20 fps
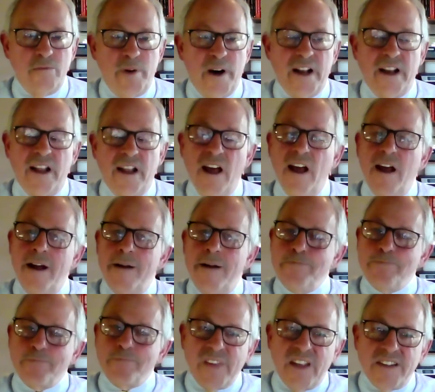But
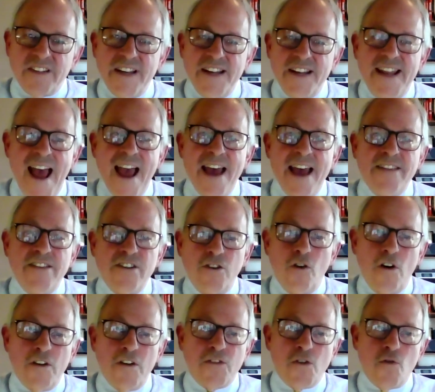today, the
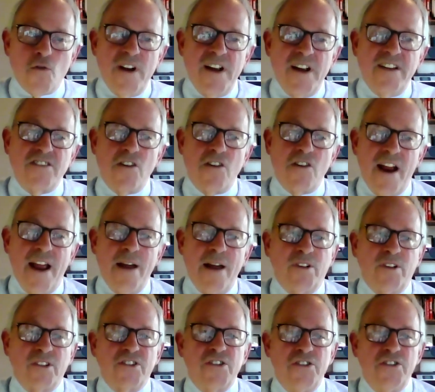North Koreans are
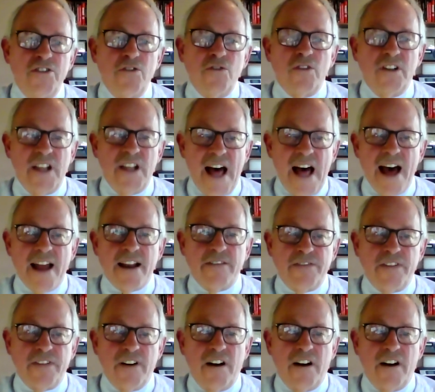able to do a lot of,